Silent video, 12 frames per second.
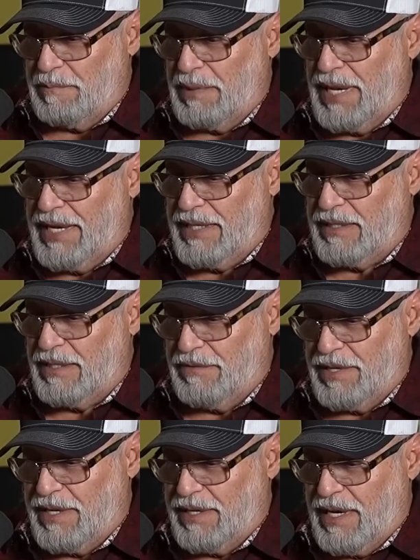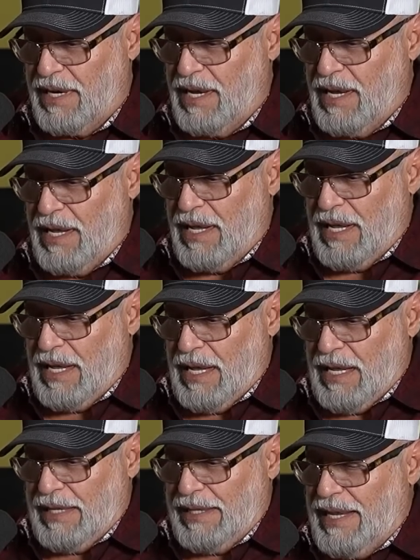played the Villarreal.
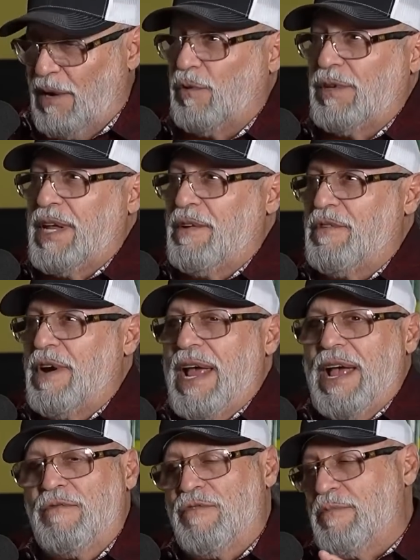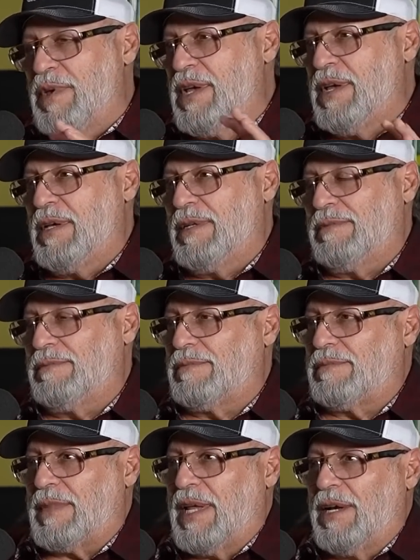There will never ever be
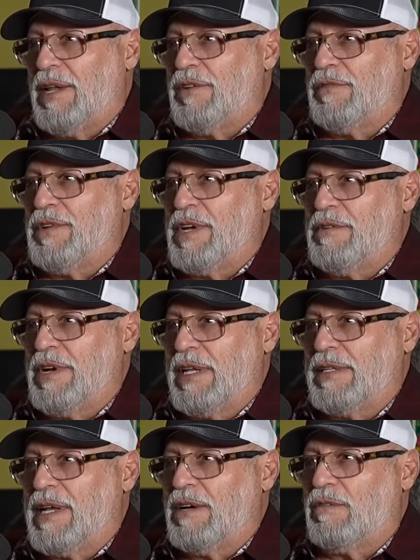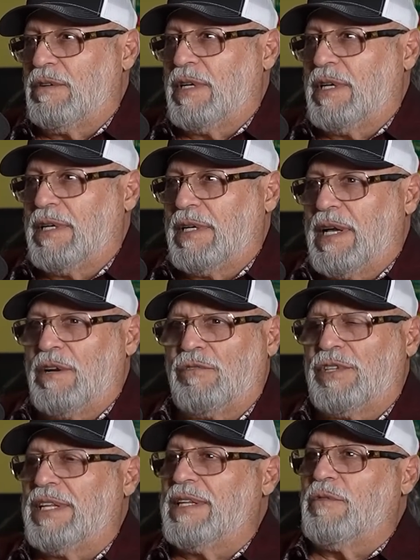another Villarreal. Not only I don't
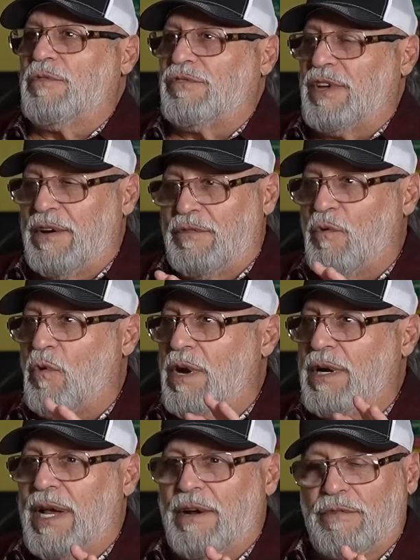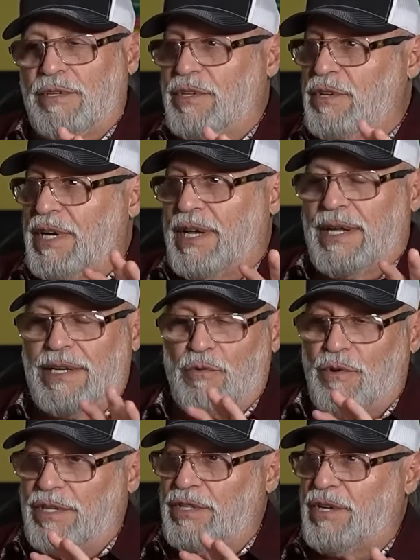think there was ever one ever in
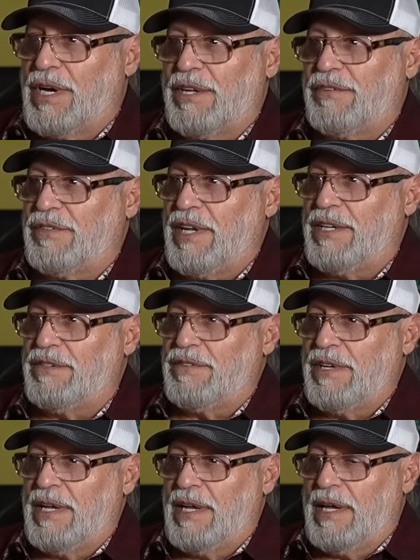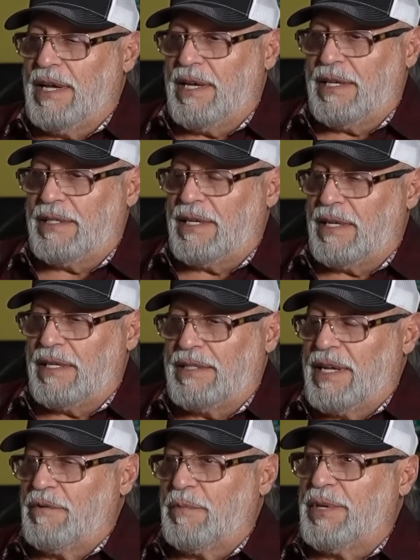anywhere in the United States, and it'll
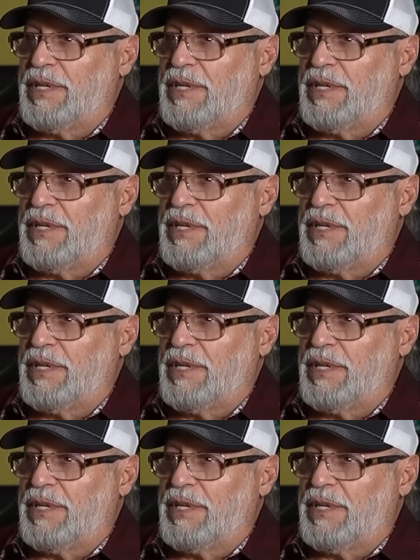never be